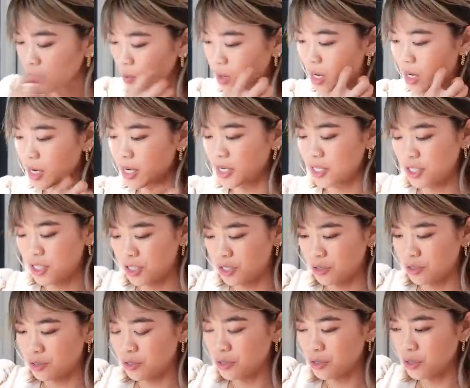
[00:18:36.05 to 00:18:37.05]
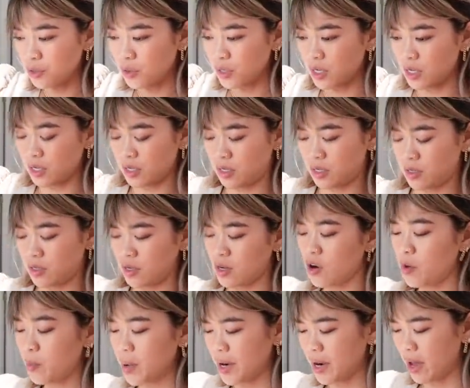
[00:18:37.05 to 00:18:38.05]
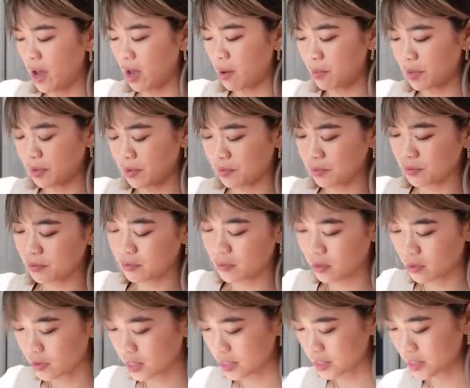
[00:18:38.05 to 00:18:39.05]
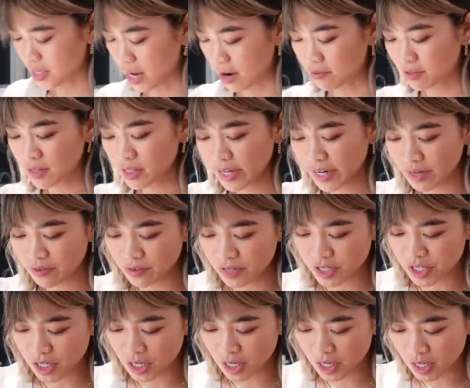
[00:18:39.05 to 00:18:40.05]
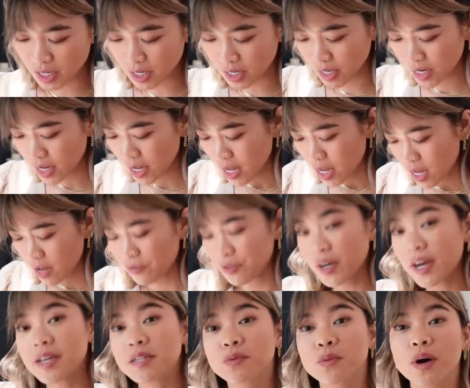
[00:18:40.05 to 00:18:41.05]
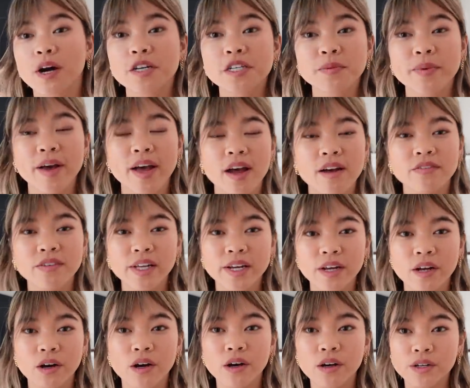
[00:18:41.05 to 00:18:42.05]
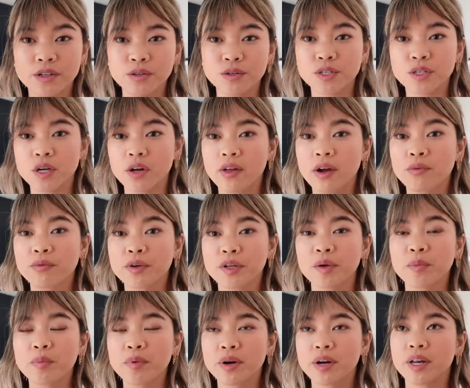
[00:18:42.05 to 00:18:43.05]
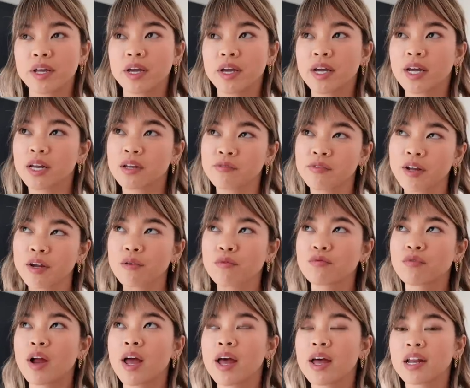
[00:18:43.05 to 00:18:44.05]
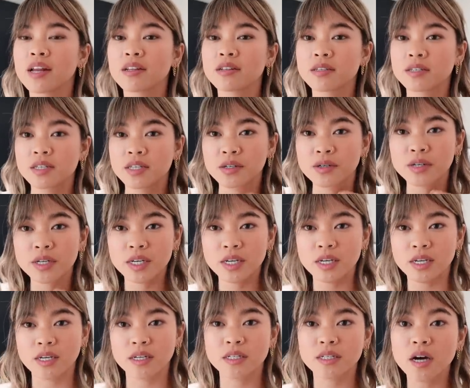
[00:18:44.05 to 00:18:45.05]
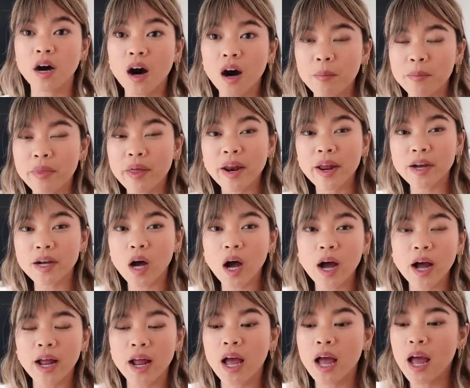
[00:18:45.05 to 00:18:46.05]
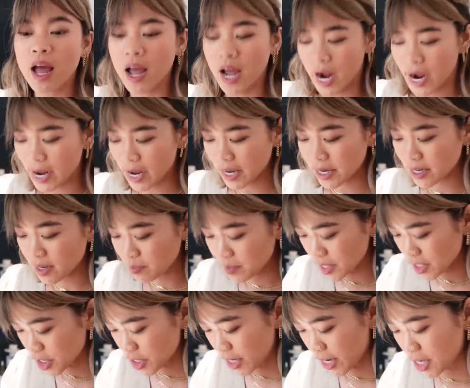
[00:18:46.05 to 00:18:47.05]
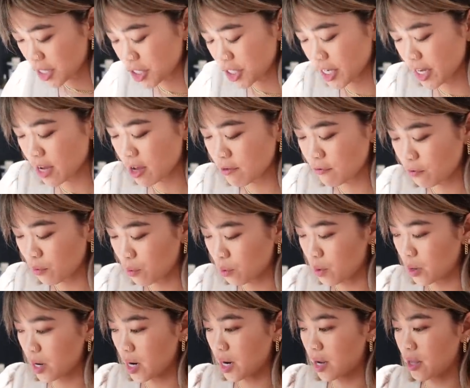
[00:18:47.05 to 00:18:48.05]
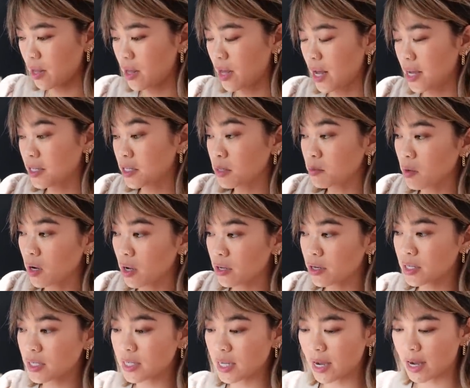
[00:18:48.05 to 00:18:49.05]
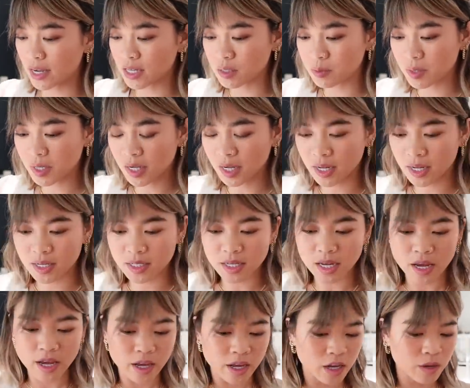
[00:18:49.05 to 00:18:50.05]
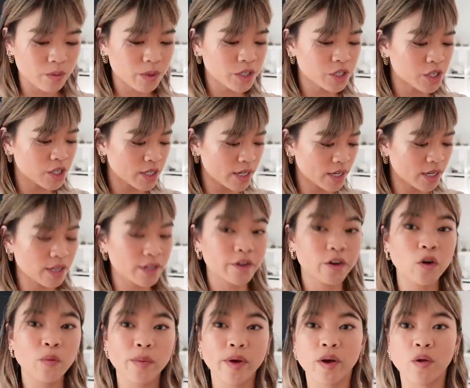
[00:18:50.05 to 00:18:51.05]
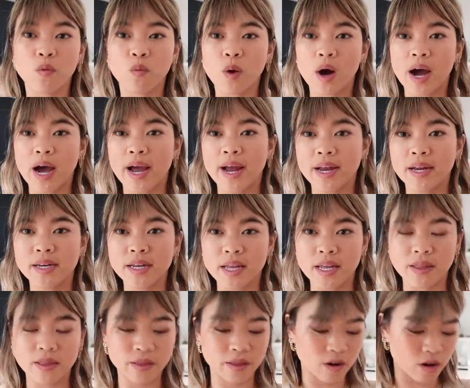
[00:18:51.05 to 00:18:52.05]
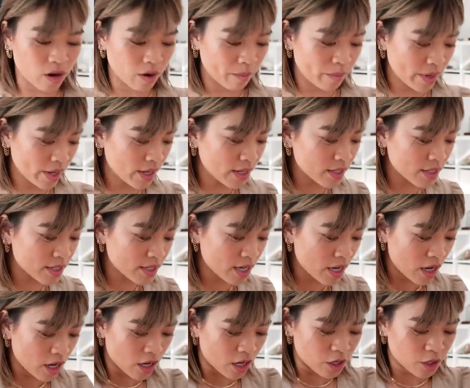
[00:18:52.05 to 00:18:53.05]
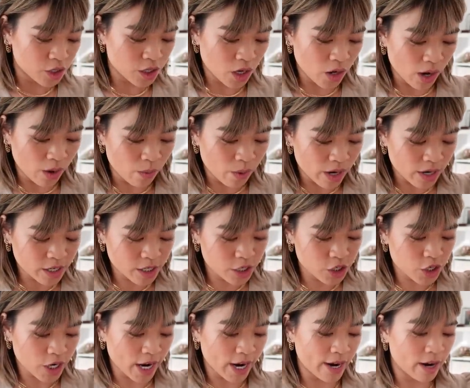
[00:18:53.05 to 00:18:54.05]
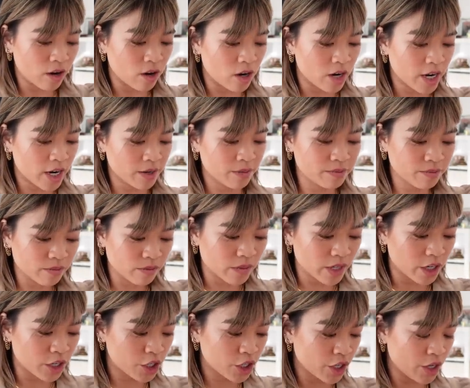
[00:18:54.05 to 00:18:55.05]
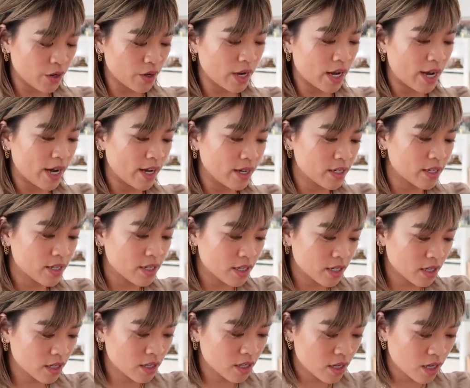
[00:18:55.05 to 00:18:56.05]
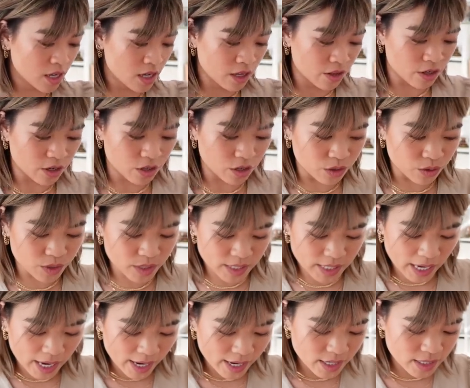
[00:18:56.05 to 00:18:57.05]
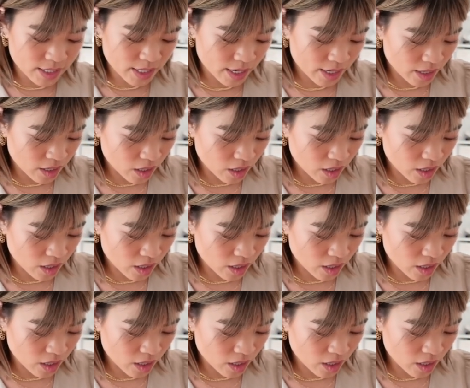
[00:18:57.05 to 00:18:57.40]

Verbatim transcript: wanted to open up this Everlane return. If you guys watched my Everlane haul, you saw that really pretty kind of like red silky top that I got. I ended up exchanging it for a smaller size because it was just like a little bit wide in the armpits. So I wanted to try it on and show you guys the new size that I